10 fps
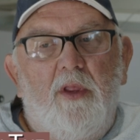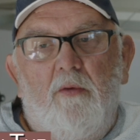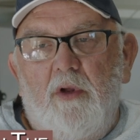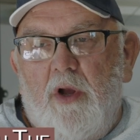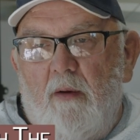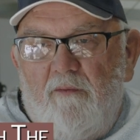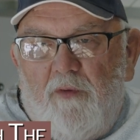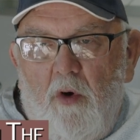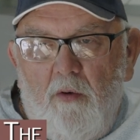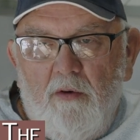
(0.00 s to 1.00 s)
that would come
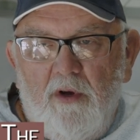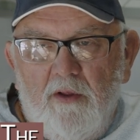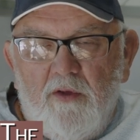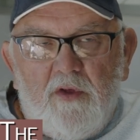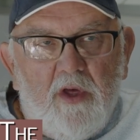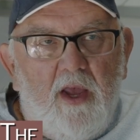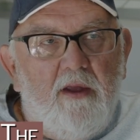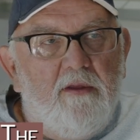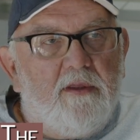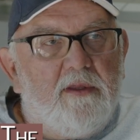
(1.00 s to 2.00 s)
forward and say
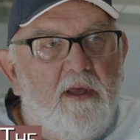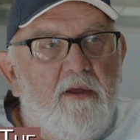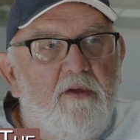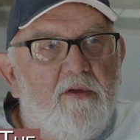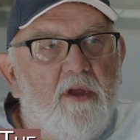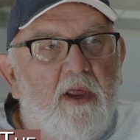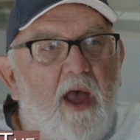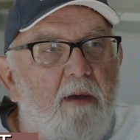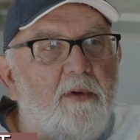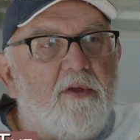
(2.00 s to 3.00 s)
the things that
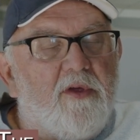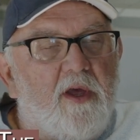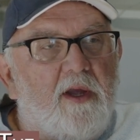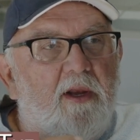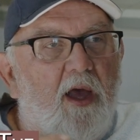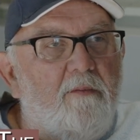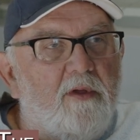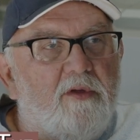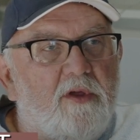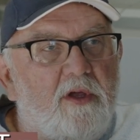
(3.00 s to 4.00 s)
I've been saying and I've
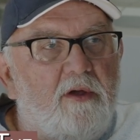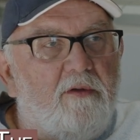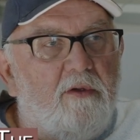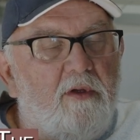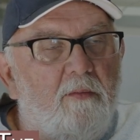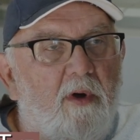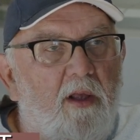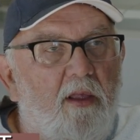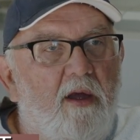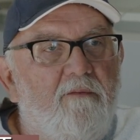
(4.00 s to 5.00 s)
been seeing in my
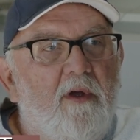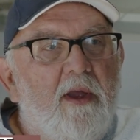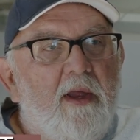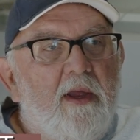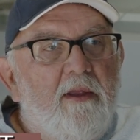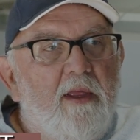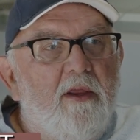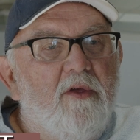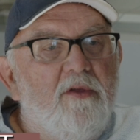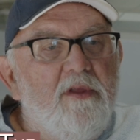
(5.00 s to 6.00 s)
life that
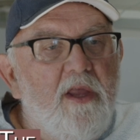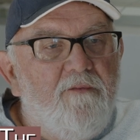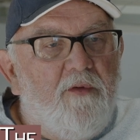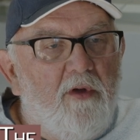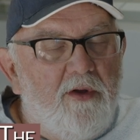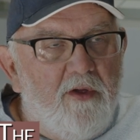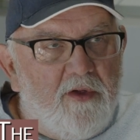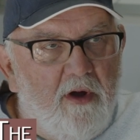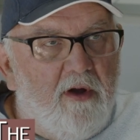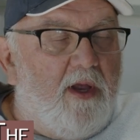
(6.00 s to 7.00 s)
is needful in
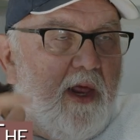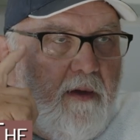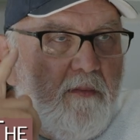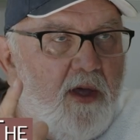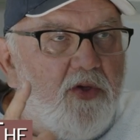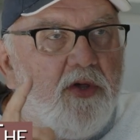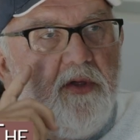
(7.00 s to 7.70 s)
this area. And I mentioned